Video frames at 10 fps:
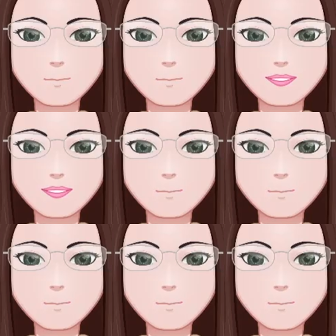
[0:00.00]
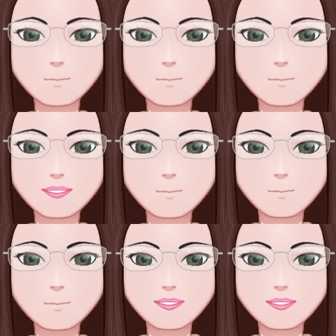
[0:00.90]
or rather did not wind
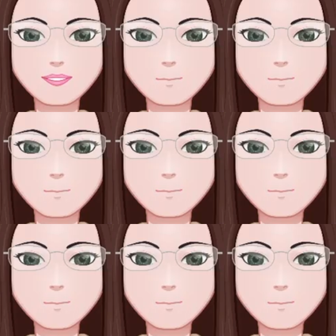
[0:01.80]
more